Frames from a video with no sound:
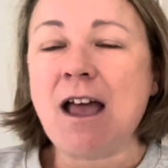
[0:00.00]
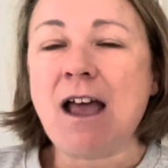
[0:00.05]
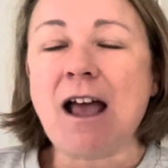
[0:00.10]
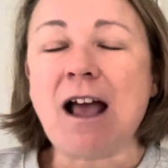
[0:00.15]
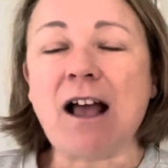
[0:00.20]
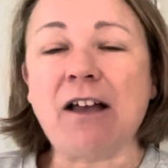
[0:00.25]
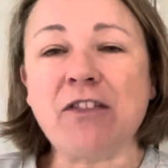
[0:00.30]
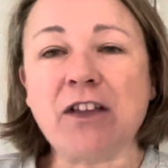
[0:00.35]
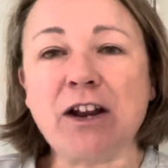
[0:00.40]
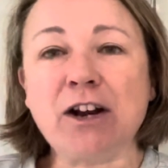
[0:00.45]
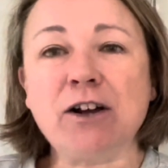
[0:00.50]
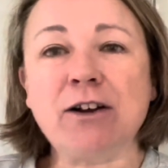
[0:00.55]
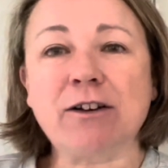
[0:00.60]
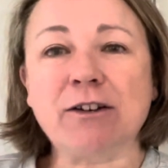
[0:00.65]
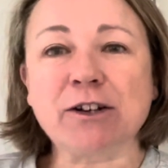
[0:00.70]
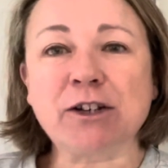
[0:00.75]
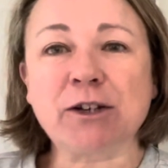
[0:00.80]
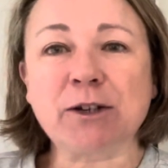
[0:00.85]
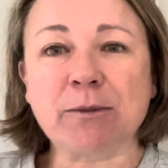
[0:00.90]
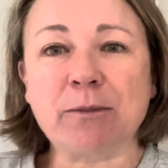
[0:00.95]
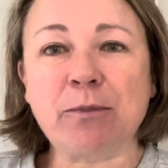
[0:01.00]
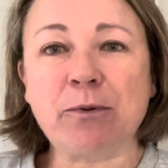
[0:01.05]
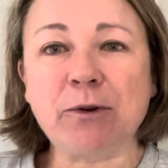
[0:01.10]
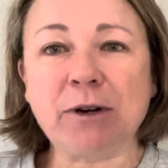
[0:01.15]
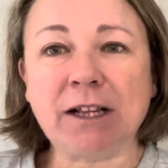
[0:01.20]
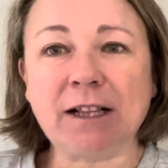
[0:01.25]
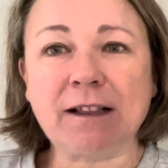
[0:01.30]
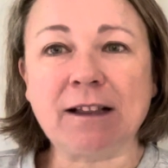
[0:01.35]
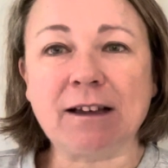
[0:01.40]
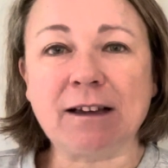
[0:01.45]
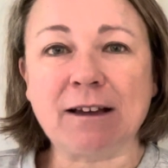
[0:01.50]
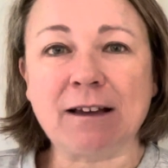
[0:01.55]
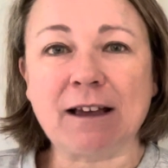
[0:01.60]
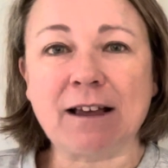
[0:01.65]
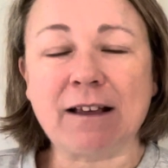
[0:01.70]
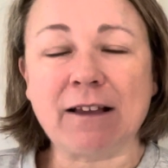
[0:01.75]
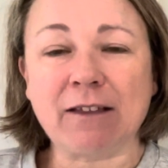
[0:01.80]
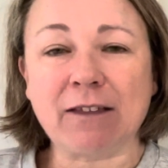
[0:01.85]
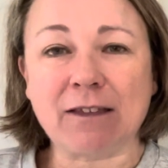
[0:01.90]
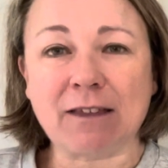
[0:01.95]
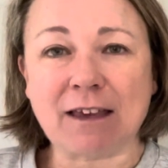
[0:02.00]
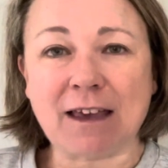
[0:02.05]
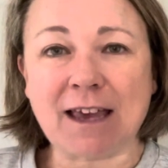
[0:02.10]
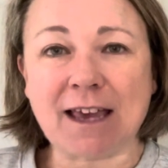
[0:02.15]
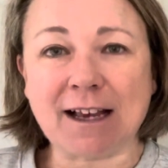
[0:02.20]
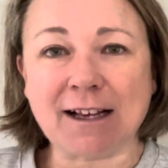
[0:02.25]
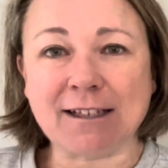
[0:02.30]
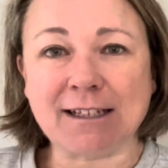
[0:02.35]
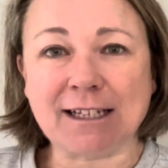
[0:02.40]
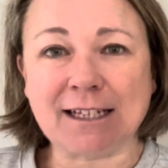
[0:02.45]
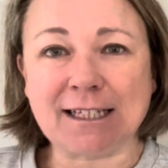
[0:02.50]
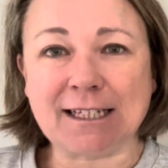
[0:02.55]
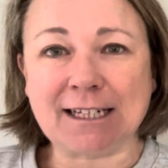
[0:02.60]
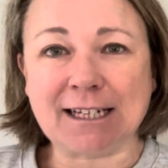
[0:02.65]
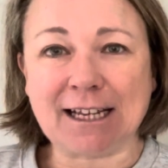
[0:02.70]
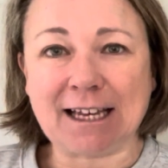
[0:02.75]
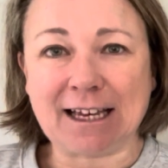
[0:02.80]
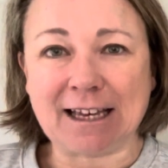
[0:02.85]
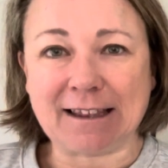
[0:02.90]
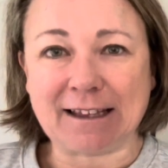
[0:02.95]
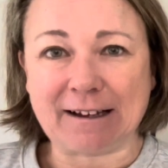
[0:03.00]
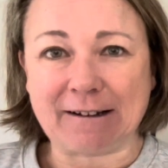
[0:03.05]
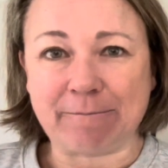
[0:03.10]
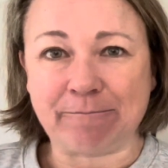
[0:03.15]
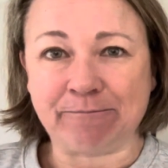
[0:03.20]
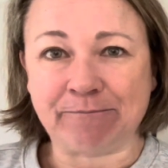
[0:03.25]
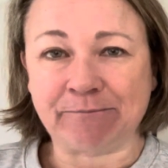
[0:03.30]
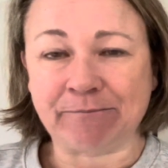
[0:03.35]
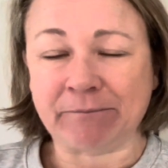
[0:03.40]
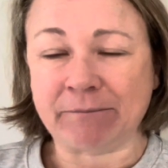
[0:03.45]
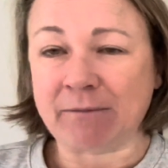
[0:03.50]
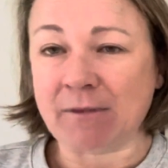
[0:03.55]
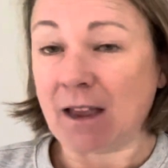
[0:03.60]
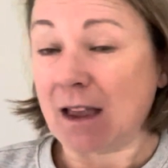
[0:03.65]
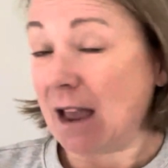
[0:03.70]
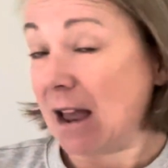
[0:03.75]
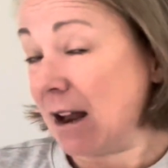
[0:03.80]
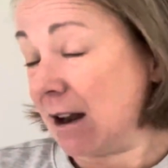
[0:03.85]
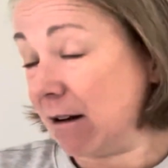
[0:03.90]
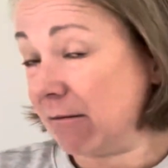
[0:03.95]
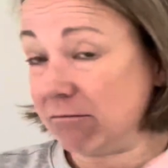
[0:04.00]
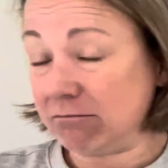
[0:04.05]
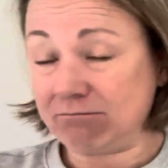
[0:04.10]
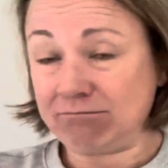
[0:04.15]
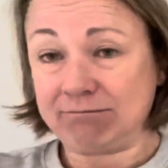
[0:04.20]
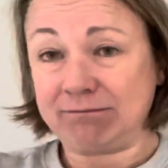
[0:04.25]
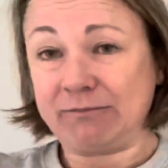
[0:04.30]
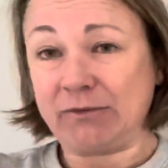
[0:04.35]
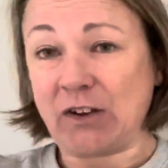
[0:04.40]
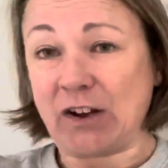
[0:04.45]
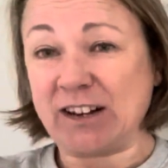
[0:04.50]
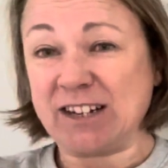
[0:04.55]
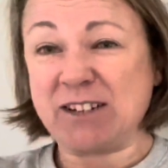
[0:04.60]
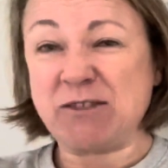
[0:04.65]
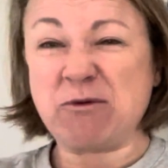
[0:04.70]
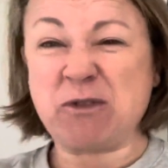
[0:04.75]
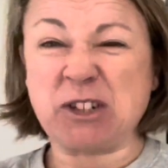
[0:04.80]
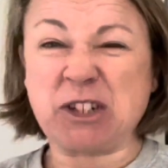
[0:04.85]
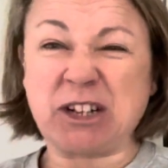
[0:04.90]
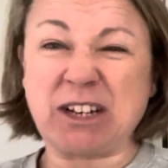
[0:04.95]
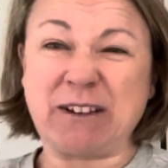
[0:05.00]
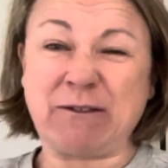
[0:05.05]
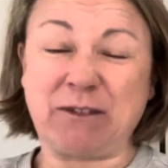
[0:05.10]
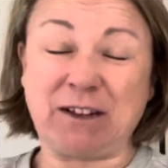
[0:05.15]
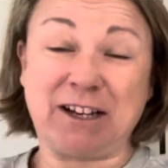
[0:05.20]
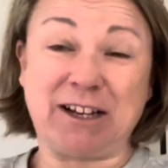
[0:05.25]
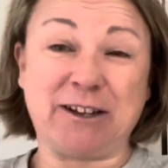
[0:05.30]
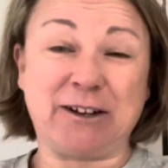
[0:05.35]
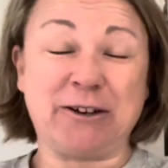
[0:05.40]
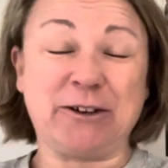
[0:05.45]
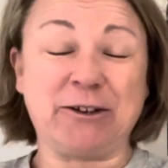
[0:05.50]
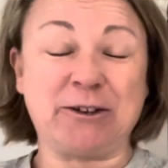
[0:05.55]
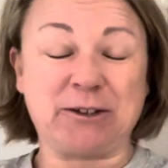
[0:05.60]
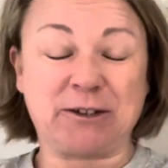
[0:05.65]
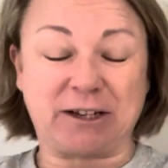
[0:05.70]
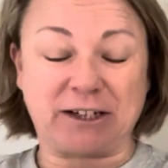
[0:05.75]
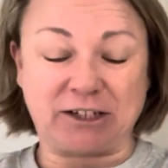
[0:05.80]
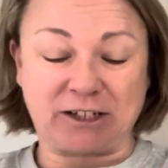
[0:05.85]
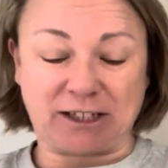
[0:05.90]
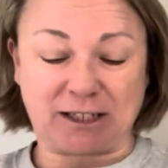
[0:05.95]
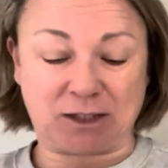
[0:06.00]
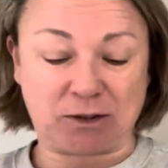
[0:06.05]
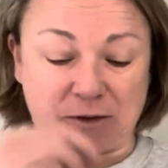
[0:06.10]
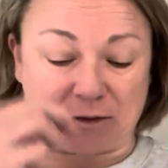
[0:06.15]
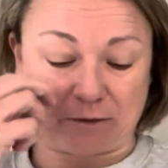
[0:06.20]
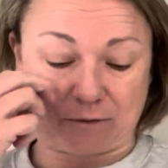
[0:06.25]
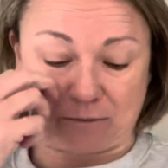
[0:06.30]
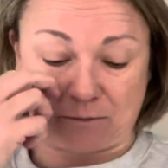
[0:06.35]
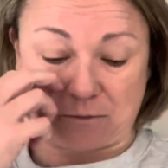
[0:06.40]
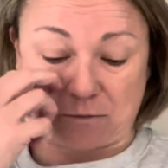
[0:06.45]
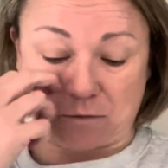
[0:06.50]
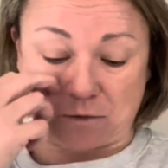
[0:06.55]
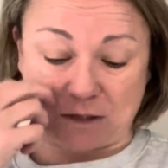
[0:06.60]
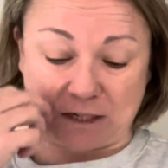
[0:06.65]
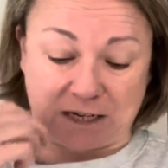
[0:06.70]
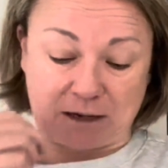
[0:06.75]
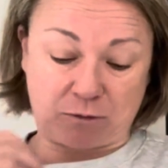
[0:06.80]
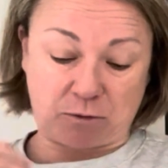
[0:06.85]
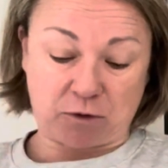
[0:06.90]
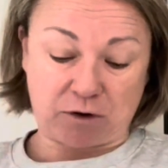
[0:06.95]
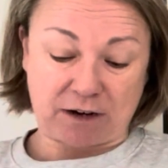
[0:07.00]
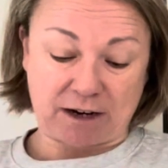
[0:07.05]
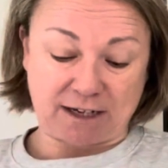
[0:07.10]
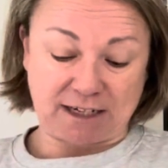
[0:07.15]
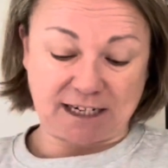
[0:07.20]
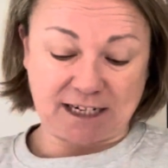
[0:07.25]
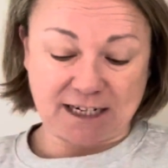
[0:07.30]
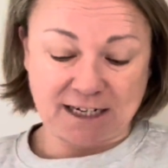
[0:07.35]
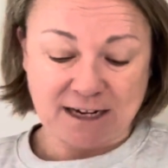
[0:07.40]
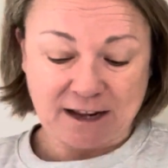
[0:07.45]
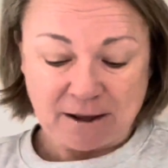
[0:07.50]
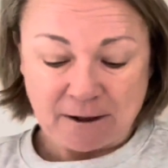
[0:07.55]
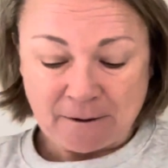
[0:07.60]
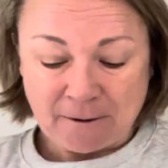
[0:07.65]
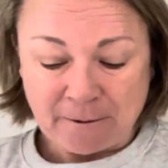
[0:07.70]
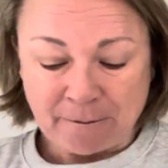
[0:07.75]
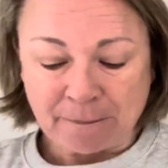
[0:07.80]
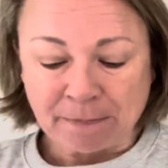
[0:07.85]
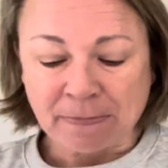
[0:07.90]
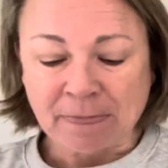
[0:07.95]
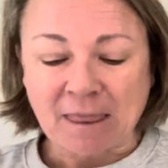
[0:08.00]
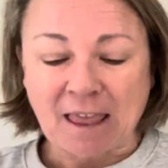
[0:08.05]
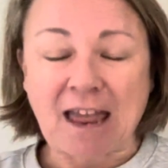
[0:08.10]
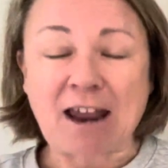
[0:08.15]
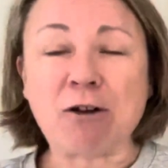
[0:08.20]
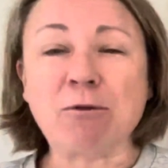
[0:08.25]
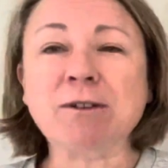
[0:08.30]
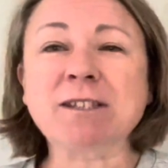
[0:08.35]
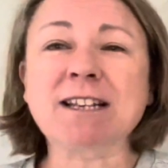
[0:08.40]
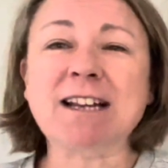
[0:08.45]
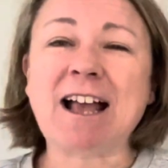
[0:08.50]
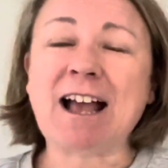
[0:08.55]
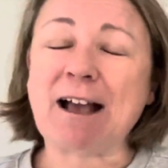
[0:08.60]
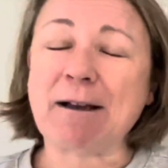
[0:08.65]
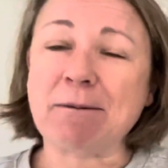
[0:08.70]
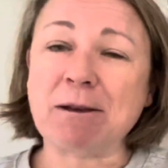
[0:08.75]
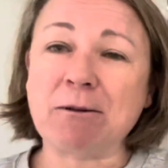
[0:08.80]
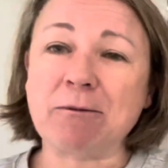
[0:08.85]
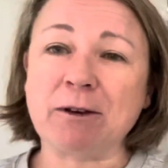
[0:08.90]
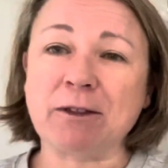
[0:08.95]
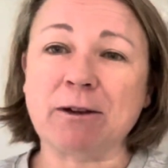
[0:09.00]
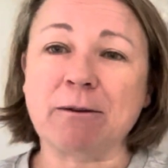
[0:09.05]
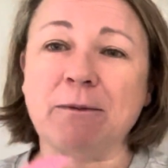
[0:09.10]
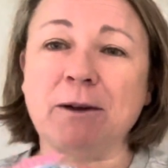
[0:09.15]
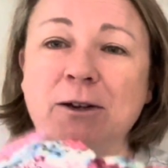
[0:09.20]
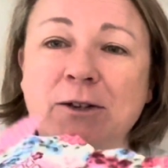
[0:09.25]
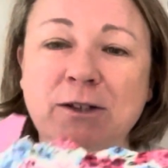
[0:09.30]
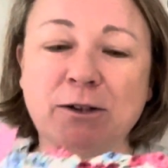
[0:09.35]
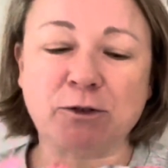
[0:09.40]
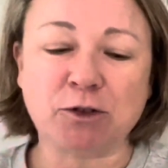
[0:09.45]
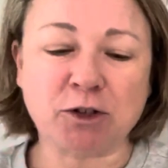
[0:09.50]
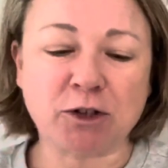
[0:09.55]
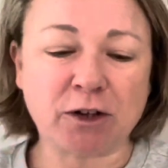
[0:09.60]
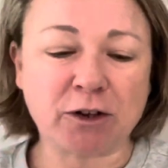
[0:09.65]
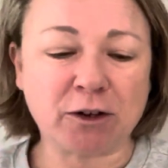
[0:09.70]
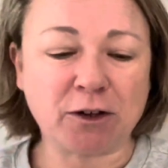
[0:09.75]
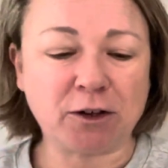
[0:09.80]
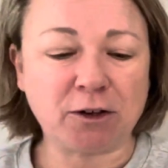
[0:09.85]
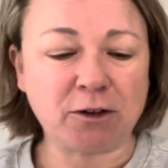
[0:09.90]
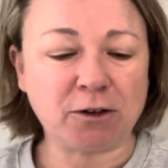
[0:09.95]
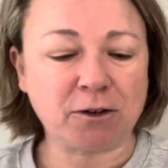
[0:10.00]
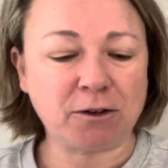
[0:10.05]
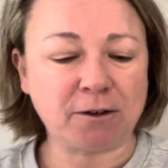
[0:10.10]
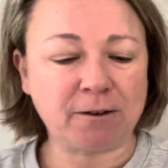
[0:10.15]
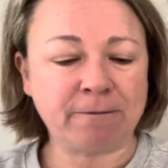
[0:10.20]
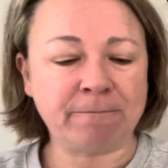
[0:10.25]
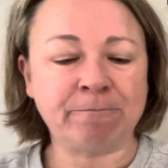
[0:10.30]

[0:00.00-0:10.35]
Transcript: and then it got to putting the hexies together. And I didn't watch any videos, I just sort of did what I did, and I wasn't happy with it because I'll show you.